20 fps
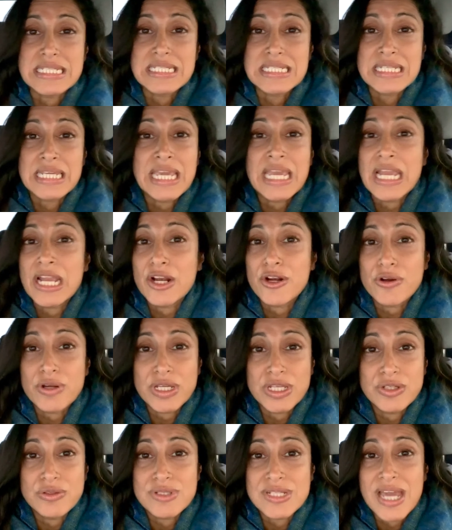carry
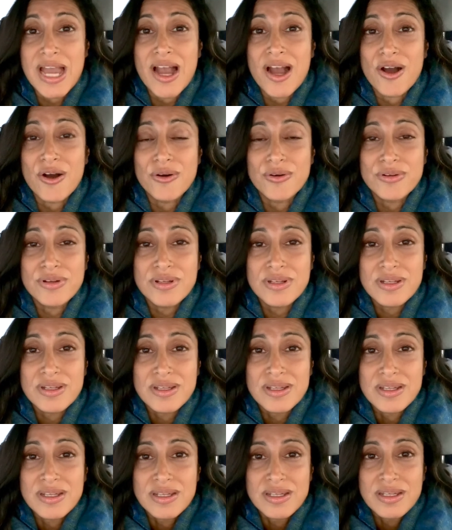you down.
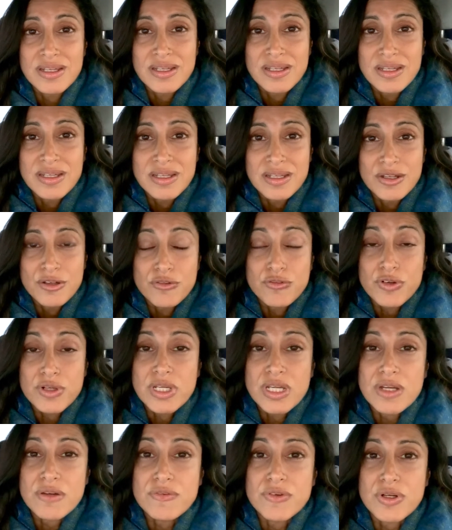
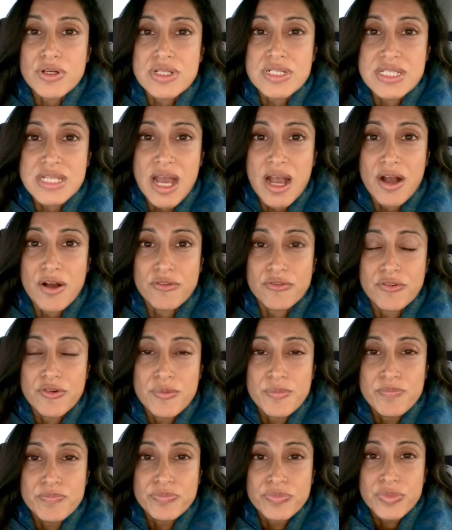Forgive yourself
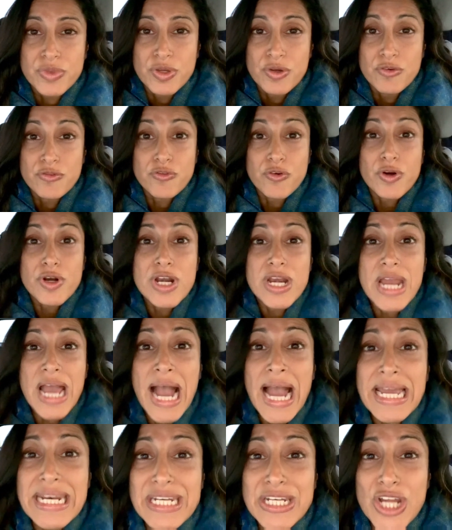for
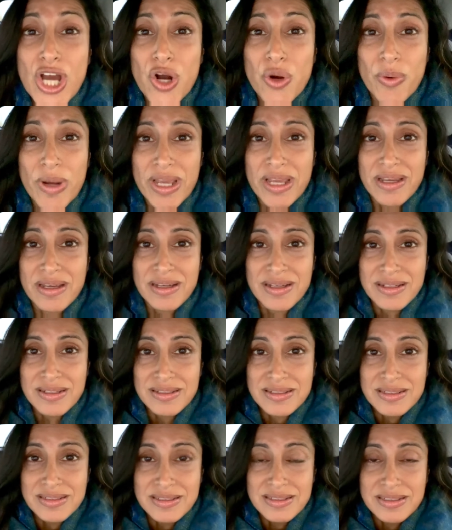not knowing.
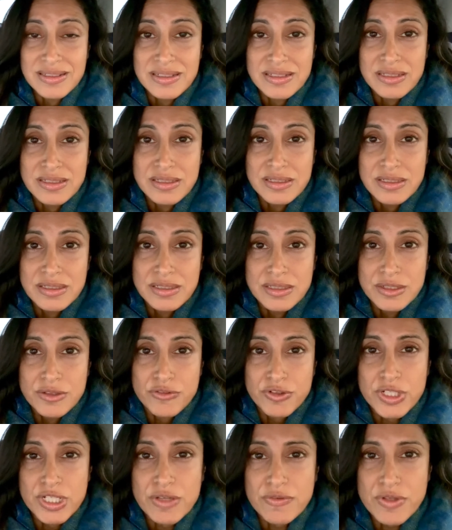
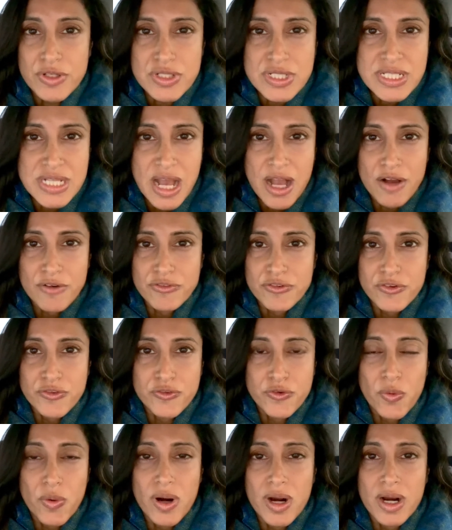Forgive yourself
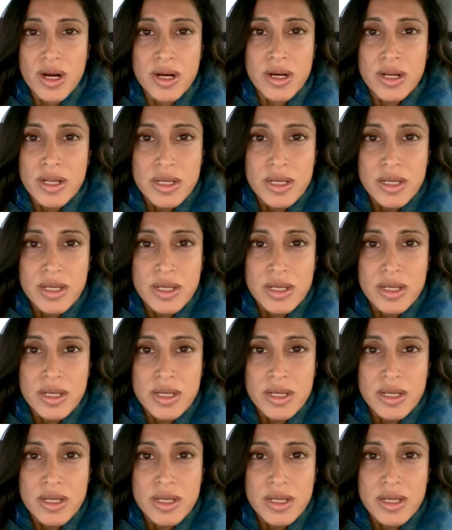for